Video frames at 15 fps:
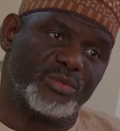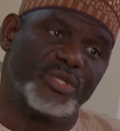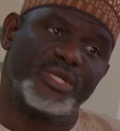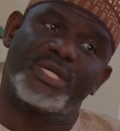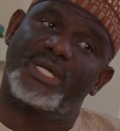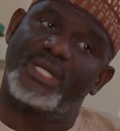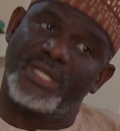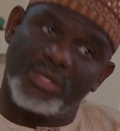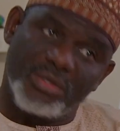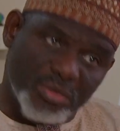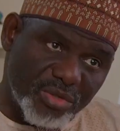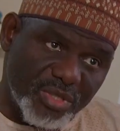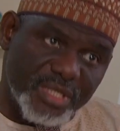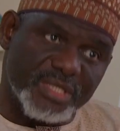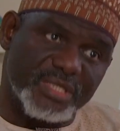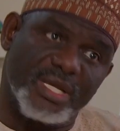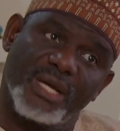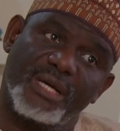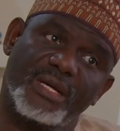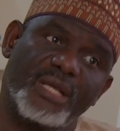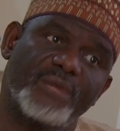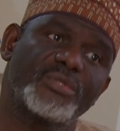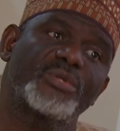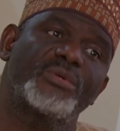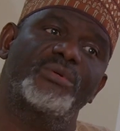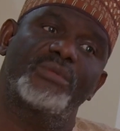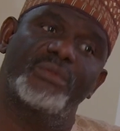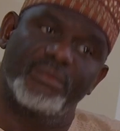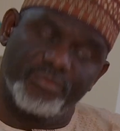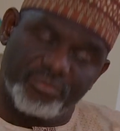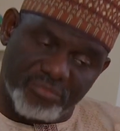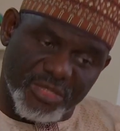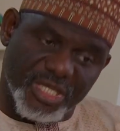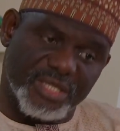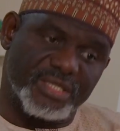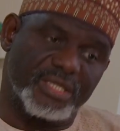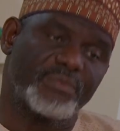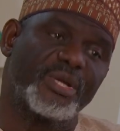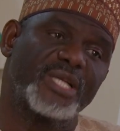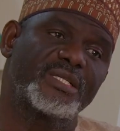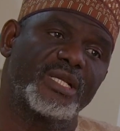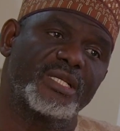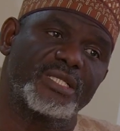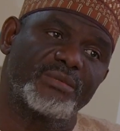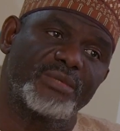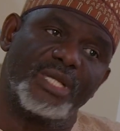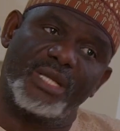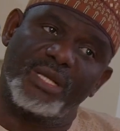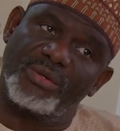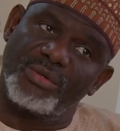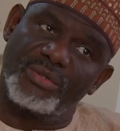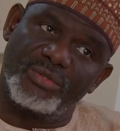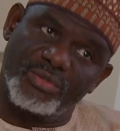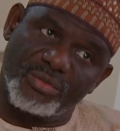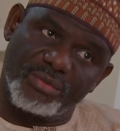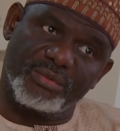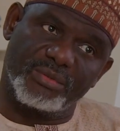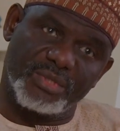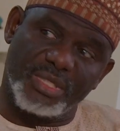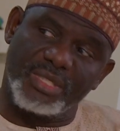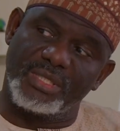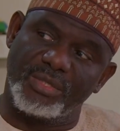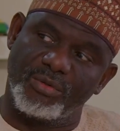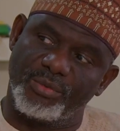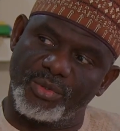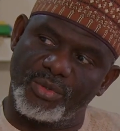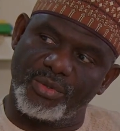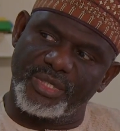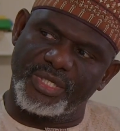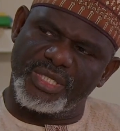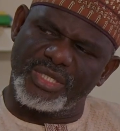Do they really own these aircrafts, or is it partnership they are going to they will be going